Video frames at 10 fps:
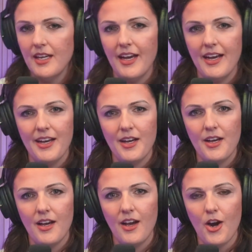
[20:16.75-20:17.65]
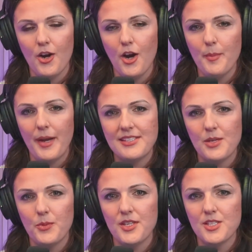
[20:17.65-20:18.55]
Uh, our our
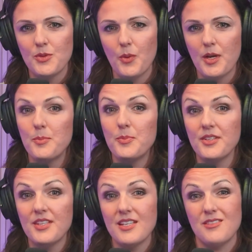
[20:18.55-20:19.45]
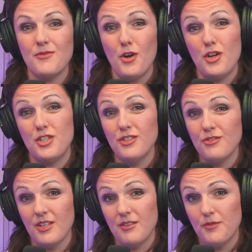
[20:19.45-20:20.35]
mindset was we want to build this for our
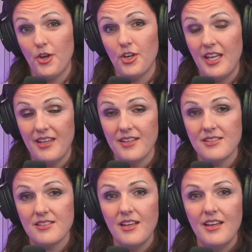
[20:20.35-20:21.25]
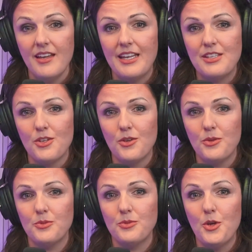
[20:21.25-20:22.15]
children and for our kids. And
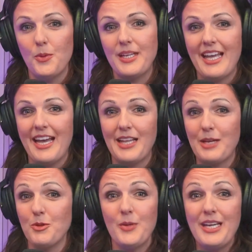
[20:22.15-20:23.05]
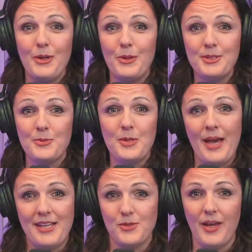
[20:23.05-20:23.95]
so knowing that, like when we get old and we
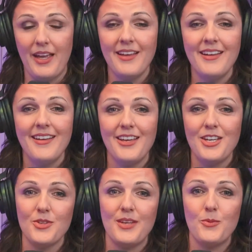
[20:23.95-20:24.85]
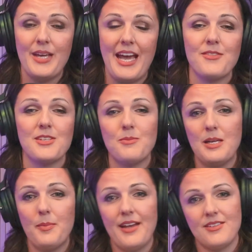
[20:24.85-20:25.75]
pass away, you know, that we have
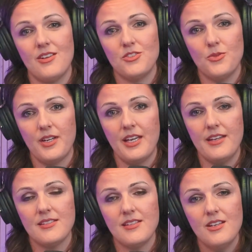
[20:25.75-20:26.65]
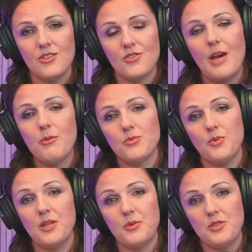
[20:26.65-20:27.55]
something to pass on to our kids. So that was
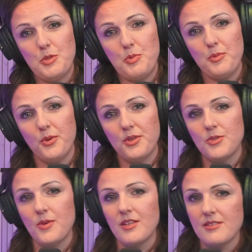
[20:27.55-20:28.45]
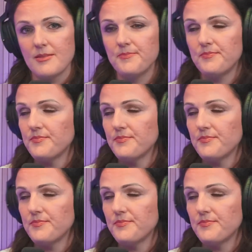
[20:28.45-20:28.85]
what was super important to us.